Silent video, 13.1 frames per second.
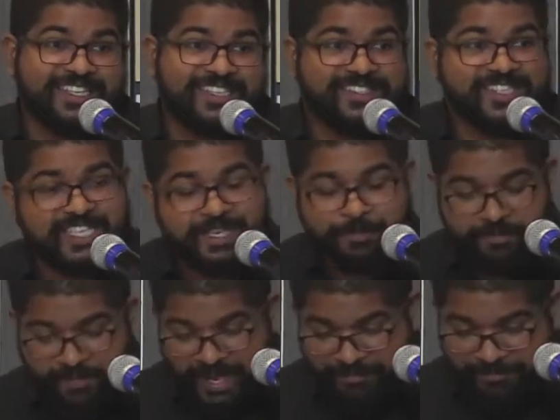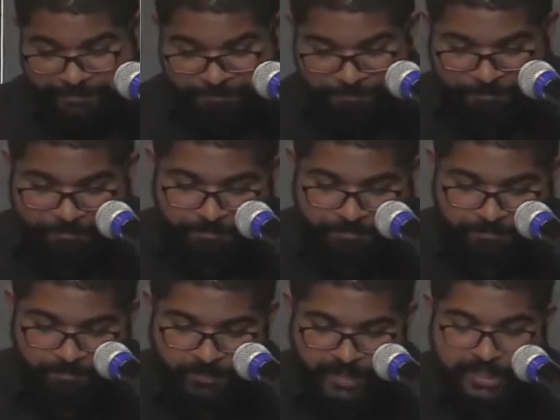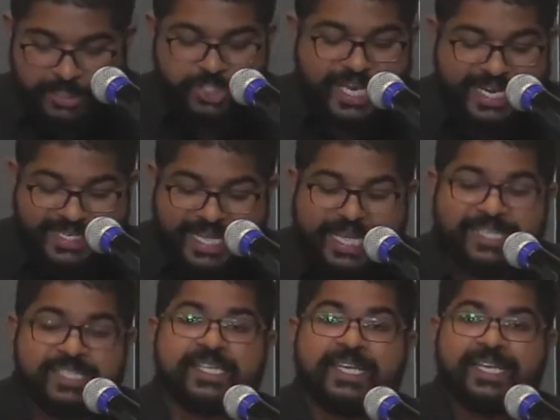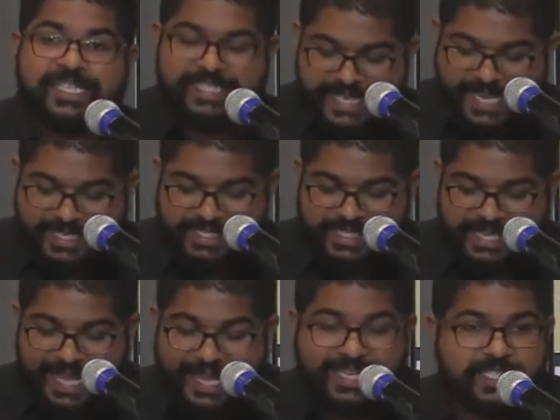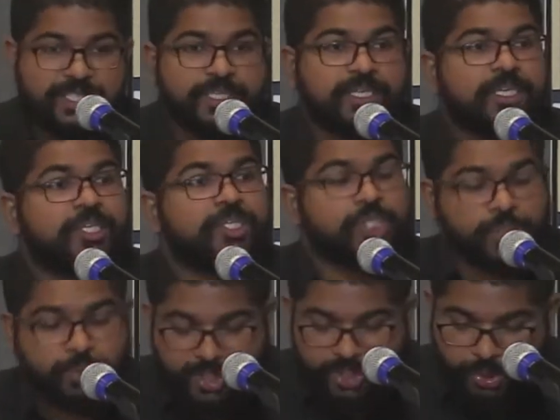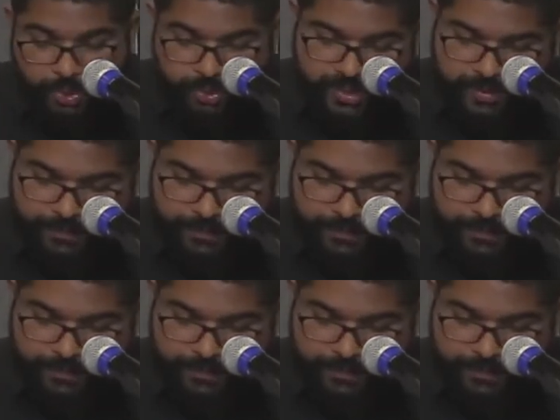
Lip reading: scene number 5. The Gentiles send aid to the Jews.